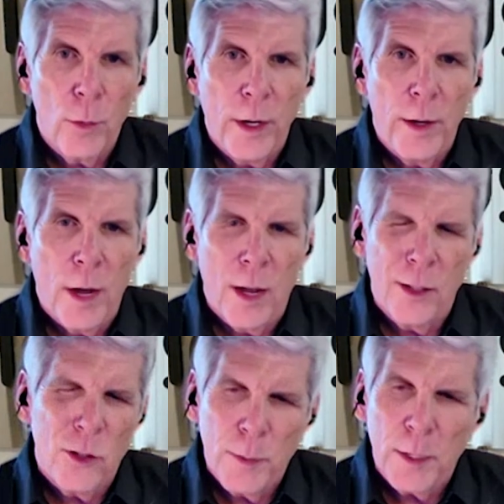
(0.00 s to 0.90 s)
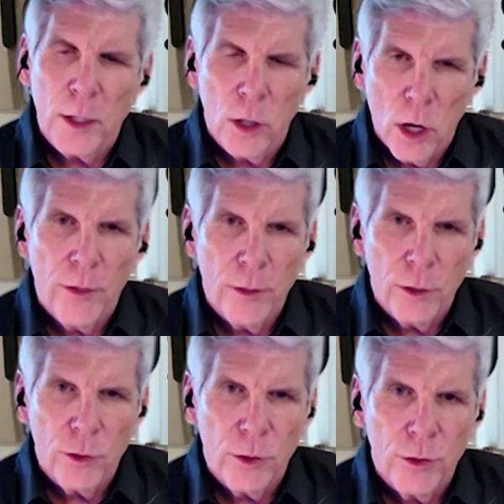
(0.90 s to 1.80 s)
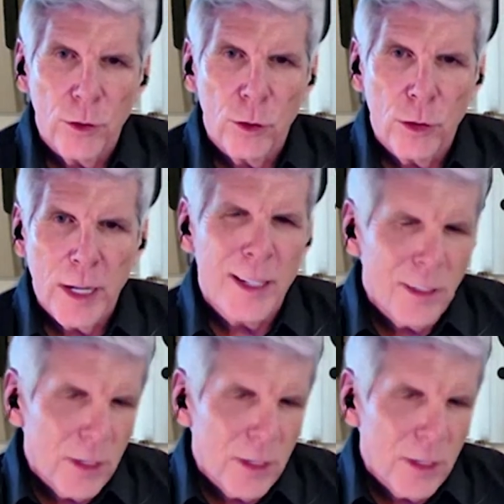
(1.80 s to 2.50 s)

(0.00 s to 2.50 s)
and I suspect a lot of industries have learned that.